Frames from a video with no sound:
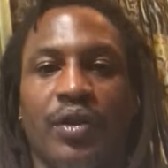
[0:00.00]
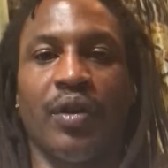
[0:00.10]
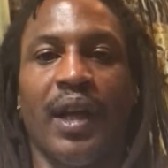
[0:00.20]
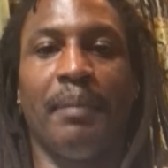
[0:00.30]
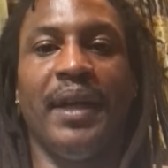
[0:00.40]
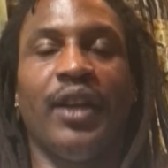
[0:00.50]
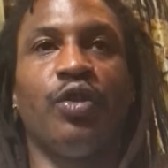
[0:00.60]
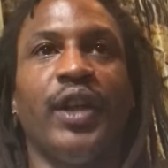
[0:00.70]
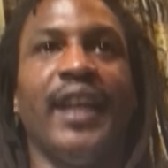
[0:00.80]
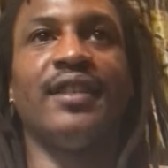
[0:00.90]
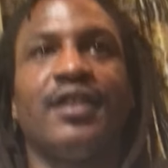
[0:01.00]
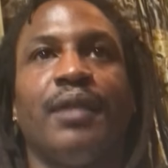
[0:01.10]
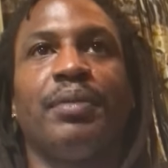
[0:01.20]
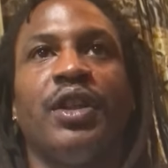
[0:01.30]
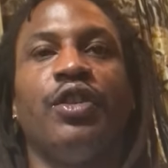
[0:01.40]
You know what I mean? Creating
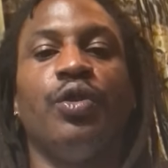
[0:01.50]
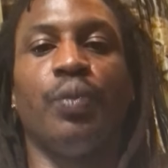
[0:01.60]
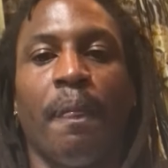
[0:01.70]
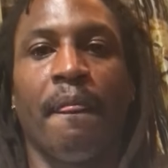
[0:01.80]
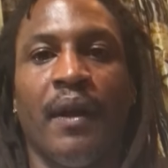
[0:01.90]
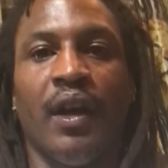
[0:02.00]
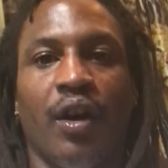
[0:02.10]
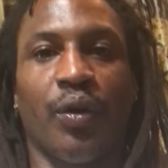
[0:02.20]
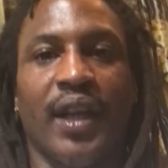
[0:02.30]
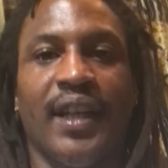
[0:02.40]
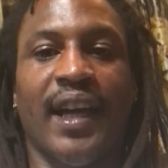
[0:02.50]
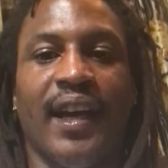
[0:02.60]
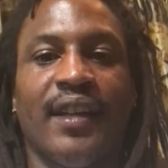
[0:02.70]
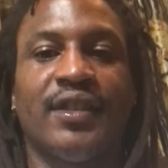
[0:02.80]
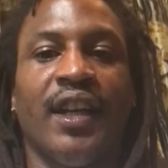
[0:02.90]
something new. Okay,
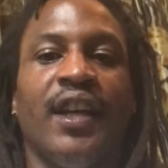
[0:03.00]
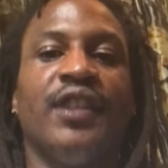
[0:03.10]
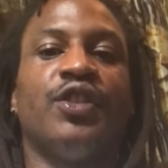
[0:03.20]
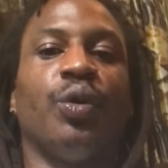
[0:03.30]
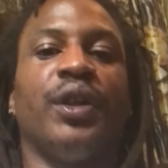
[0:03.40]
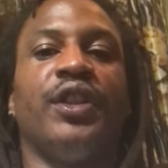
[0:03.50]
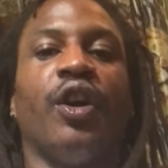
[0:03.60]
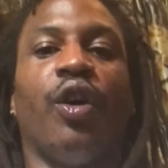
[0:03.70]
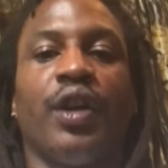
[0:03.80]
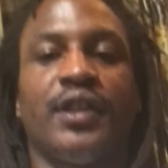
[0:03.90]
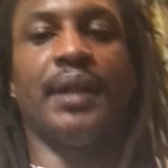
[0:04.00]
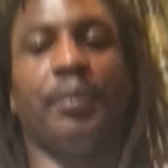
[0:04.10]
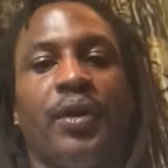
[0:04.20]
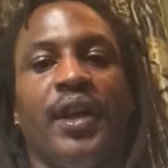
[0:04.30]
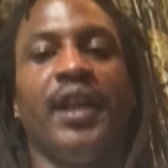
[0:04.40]
guys? So adult
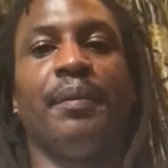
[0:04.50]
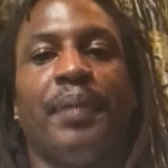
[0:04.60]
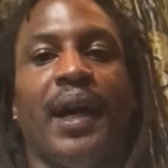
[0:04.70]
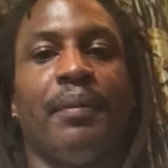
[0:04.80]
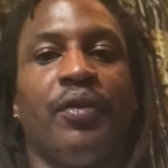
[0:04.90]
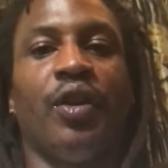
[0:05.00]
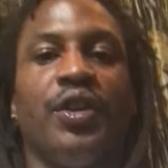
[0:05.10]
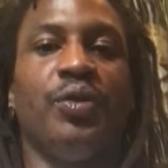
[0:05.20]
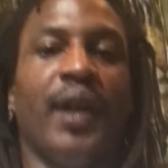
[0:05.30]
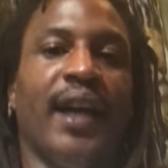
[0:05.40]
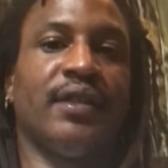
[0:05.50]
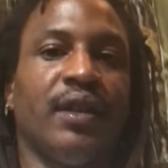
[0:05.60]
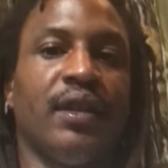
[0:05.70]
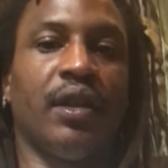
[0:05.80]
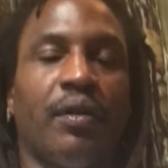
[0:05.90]
contemporary hip hop. For all you guys
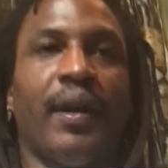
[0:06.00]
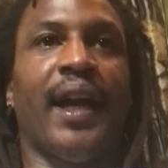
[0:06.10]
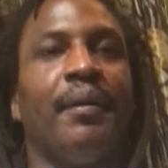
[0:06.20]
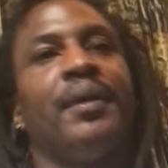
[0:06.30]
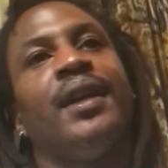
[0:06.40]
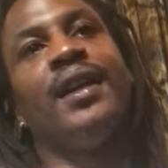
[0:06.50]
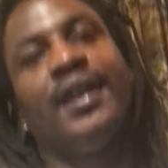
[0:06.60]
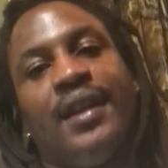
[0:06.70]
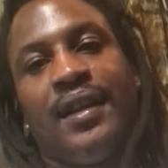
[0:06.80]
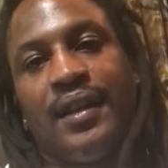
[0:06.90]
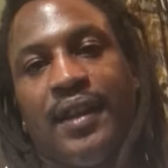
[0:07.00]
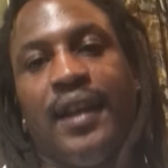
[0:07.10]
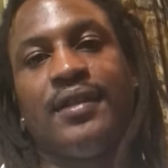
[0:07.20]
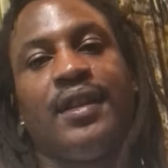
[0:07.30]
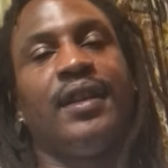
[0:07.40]
that love to rap,
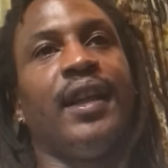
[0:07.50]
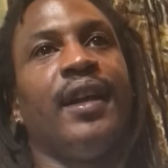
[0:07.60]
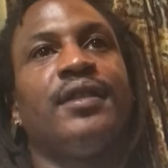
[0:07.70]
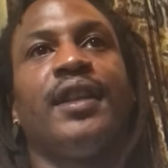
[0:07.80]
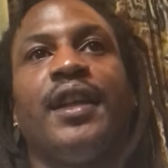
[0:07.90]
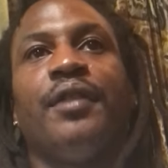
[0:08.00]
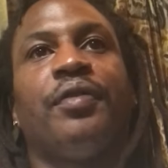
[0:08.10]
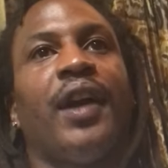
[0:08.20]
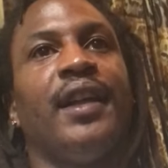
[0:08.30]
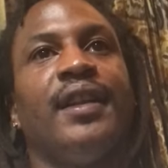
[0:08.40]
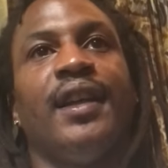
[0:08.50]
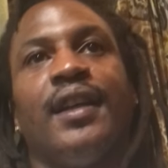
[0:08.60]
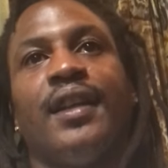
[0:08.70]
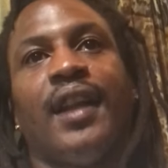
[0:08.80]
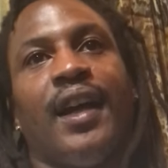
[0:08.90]
there's the there's the gift right
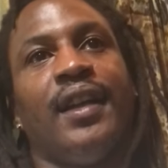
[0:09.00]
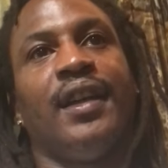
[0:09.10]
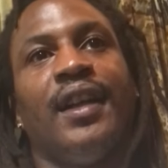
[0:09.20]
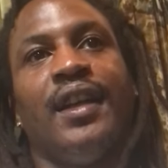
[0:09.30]
there. Like